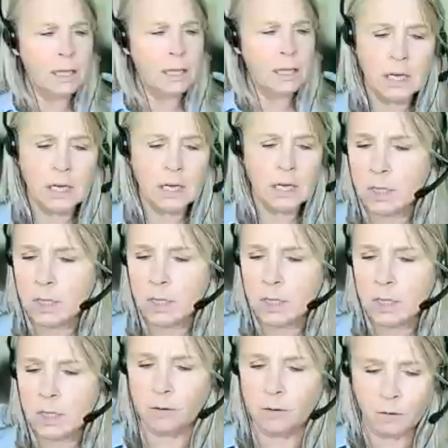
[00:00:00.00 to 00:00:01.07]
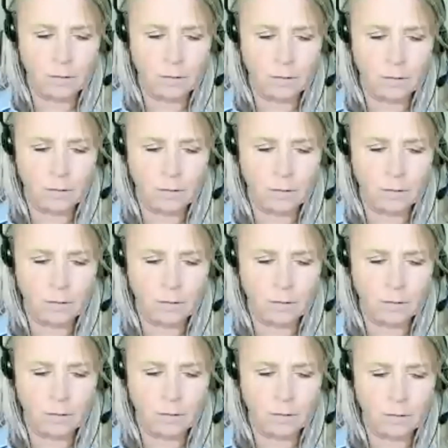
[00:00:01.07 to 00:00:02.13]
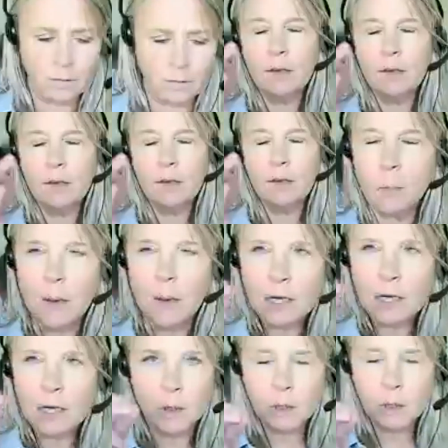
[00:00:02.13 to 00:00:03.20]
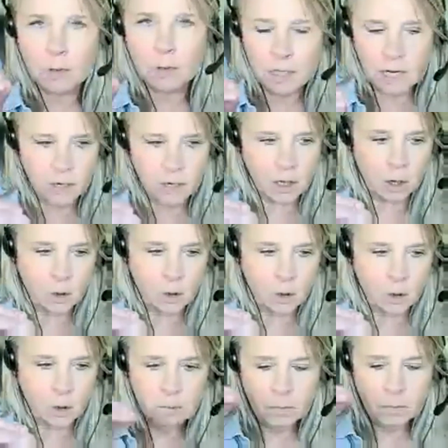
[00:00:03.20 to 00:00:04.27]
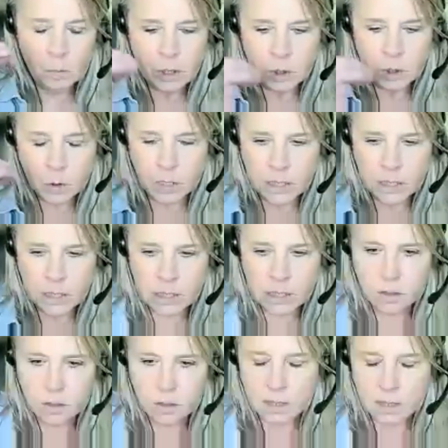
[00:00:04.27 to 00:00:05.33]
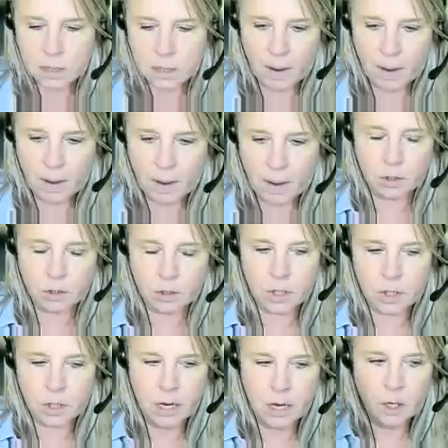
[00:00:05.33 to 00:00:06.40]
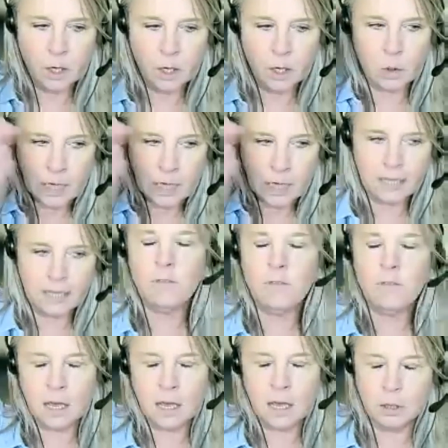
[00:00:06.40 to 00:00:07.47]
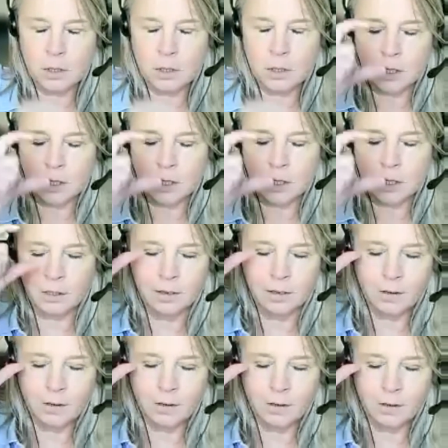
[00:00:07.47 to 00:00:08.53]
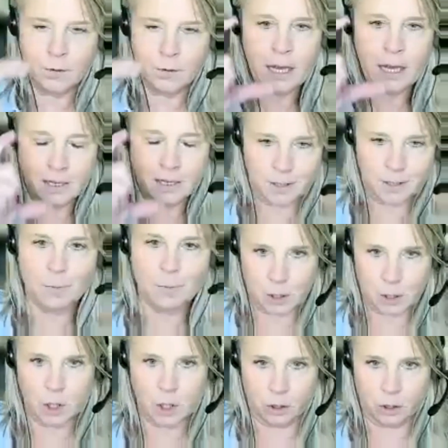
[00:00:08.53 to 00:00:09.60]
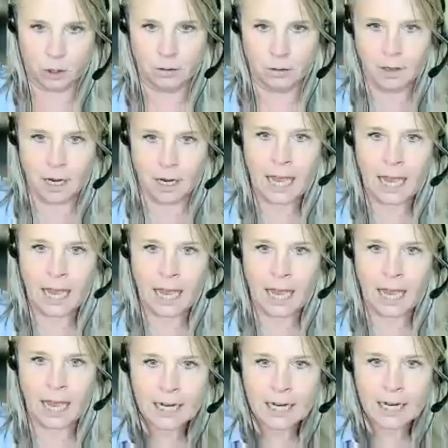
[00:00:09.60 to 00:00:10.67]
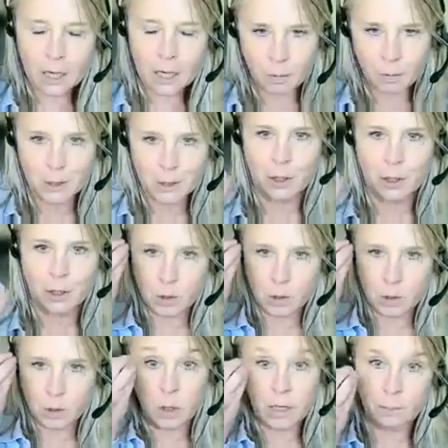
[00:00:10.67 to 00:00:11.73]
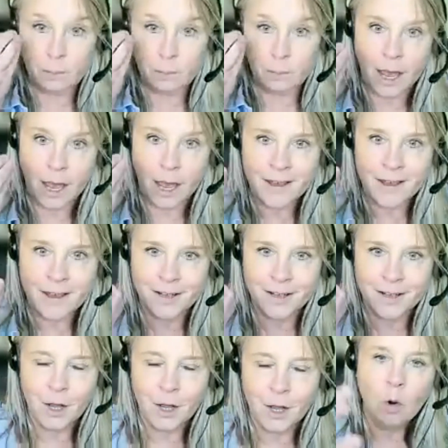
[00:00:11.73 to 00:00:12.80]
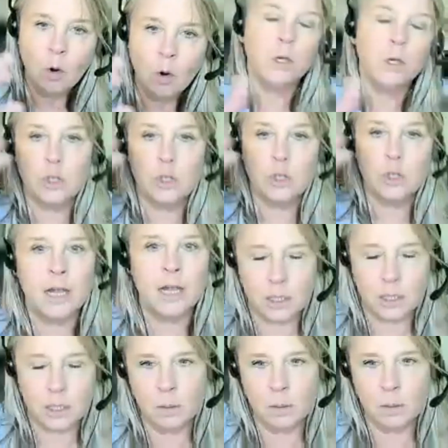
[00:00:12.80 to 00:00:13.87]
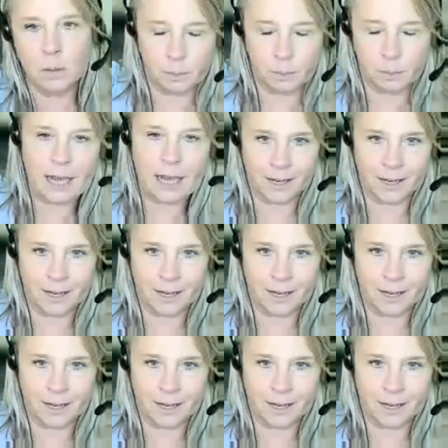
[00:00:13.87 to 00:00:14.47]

positive. And again, if you go back to what you were saying, though, when you're trying to sell this into managers, you can give that person the phased return and then get a person who's wholly back, or you can drag these people back in,